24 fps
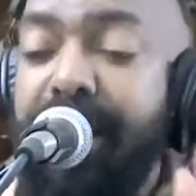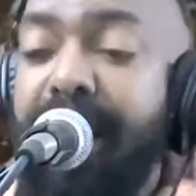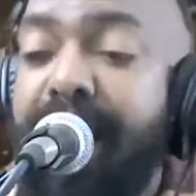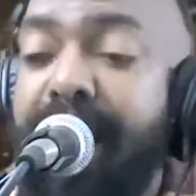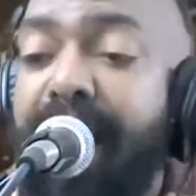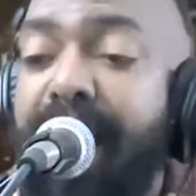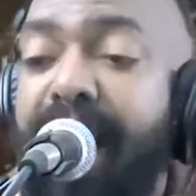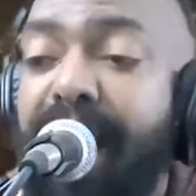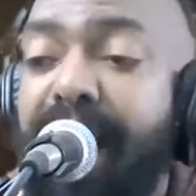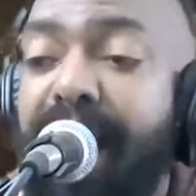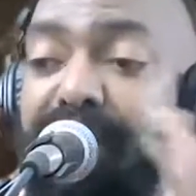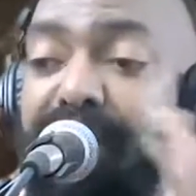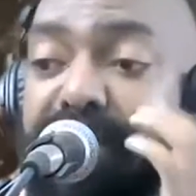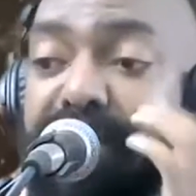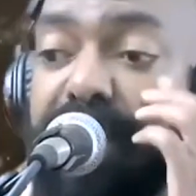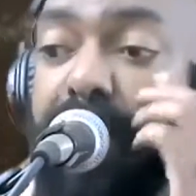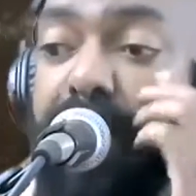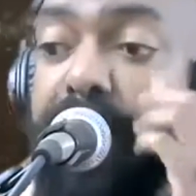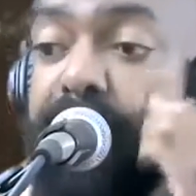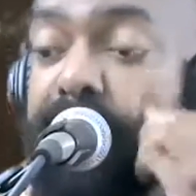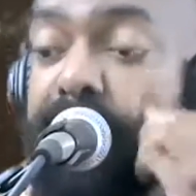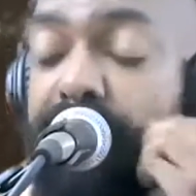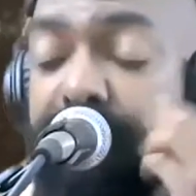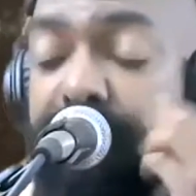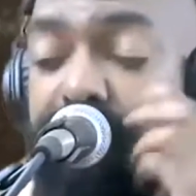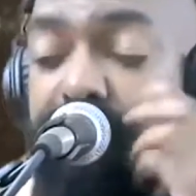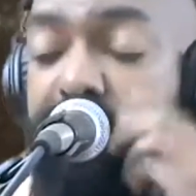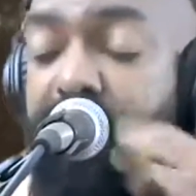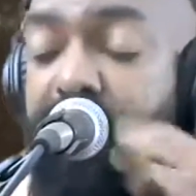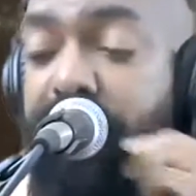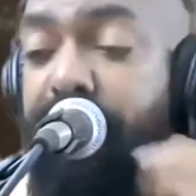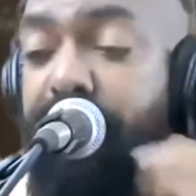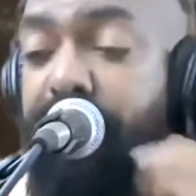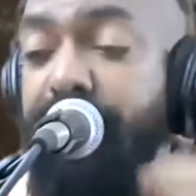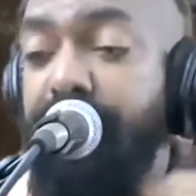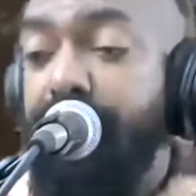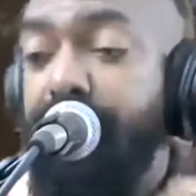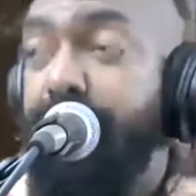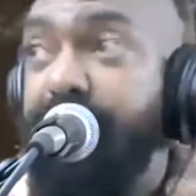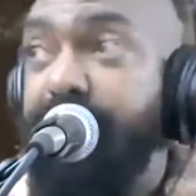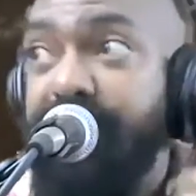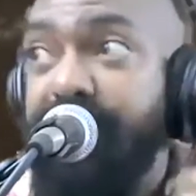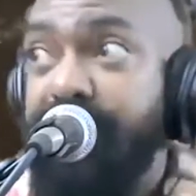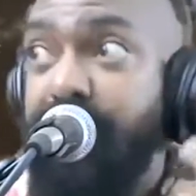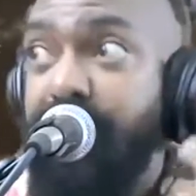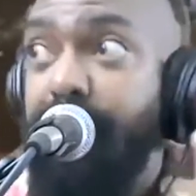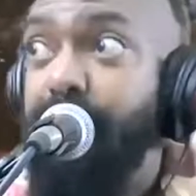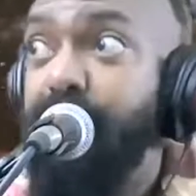I've sang, like, I was
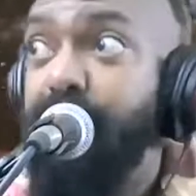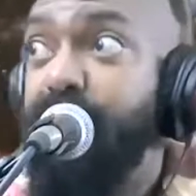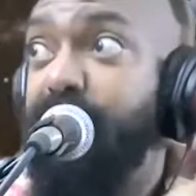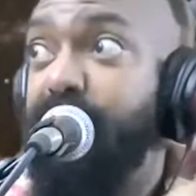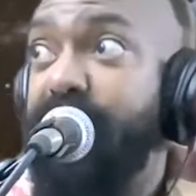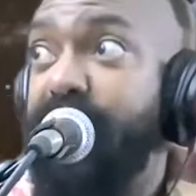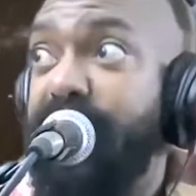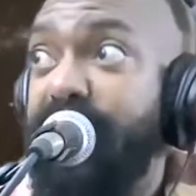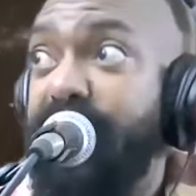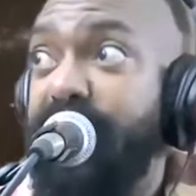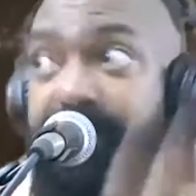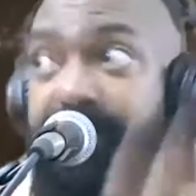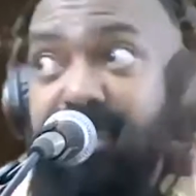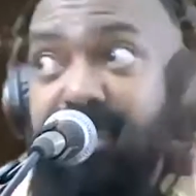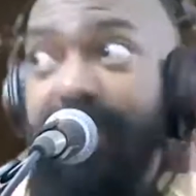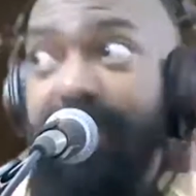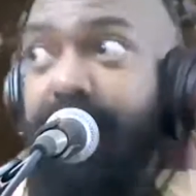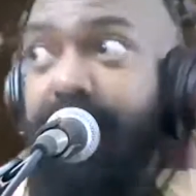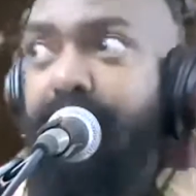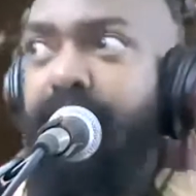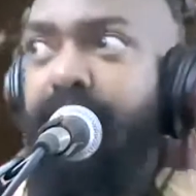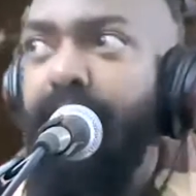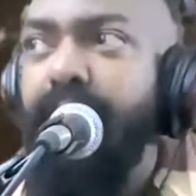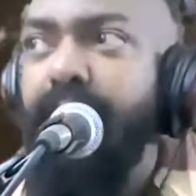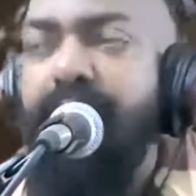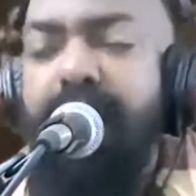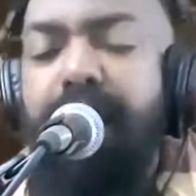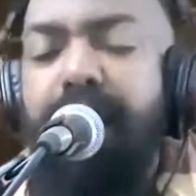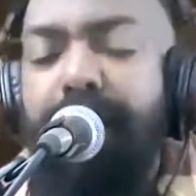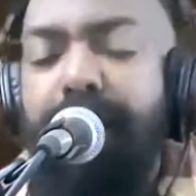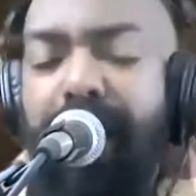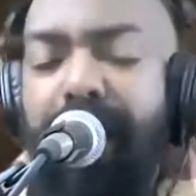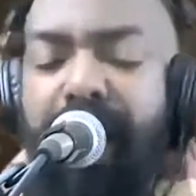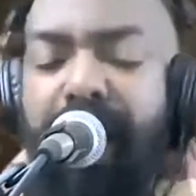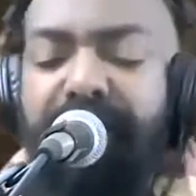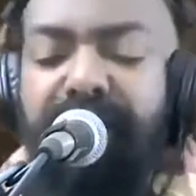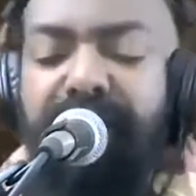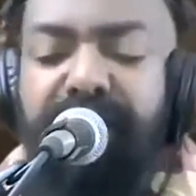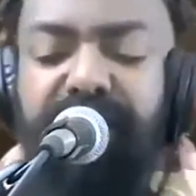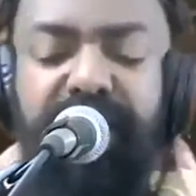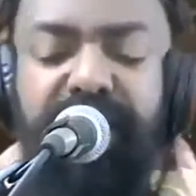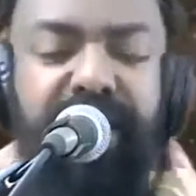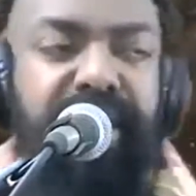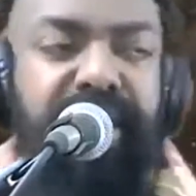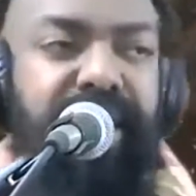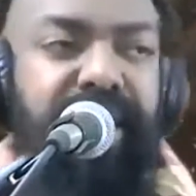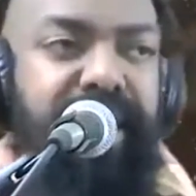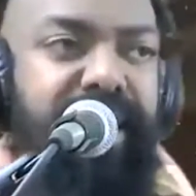singing with Reed, I've never done
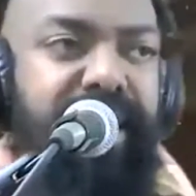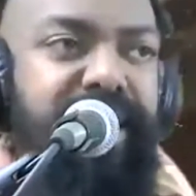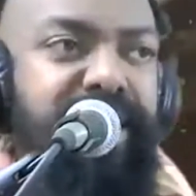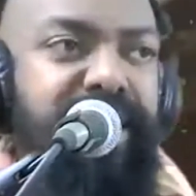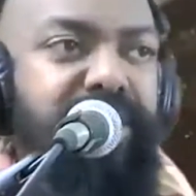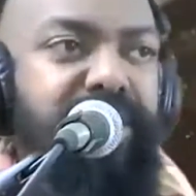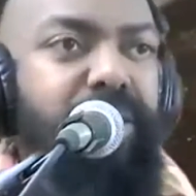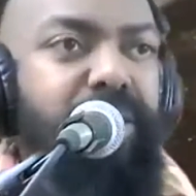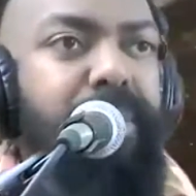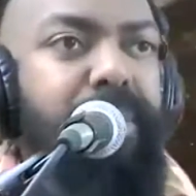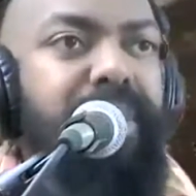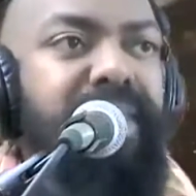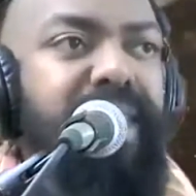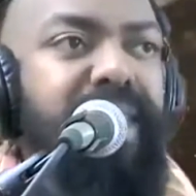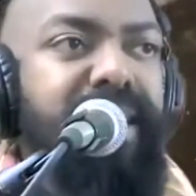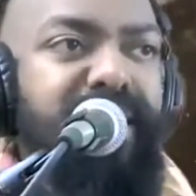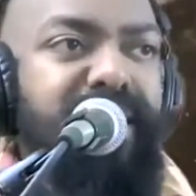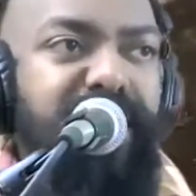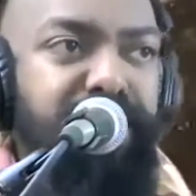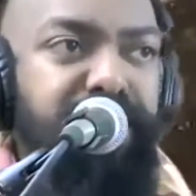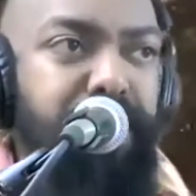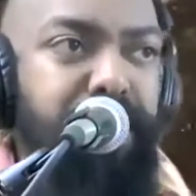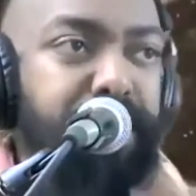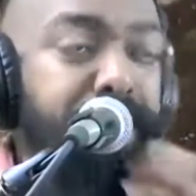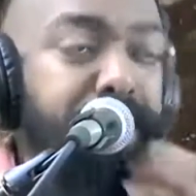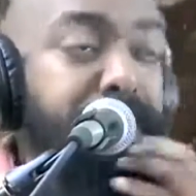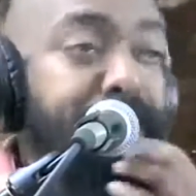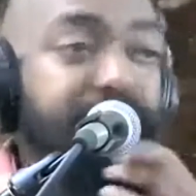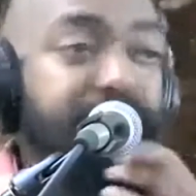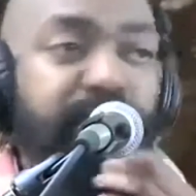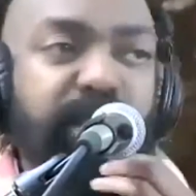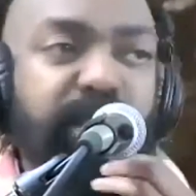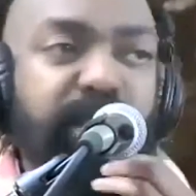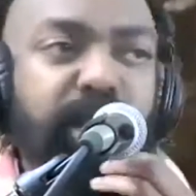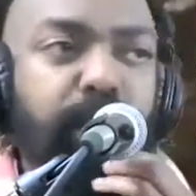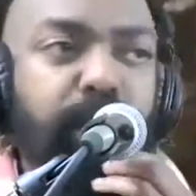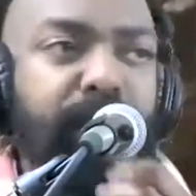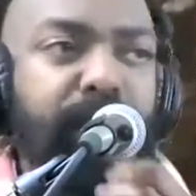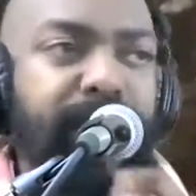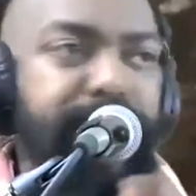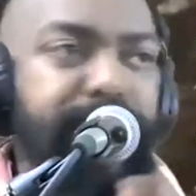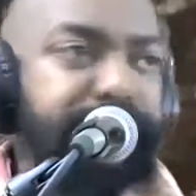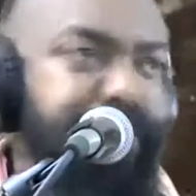anything like this. So I'm gonna thank these people real quick